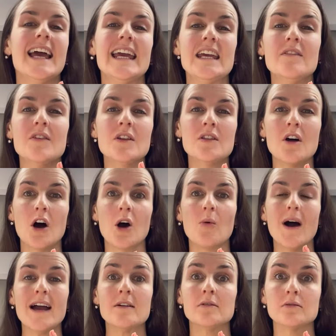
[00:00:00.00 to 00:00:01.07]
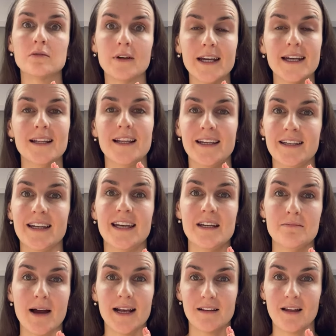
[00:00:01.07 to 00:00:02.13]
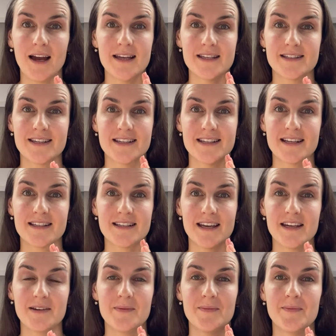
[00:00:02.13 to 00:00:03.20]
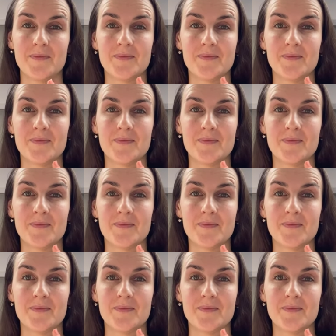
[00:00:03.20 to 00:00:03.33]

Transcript: Even though I really need my clients to succeed,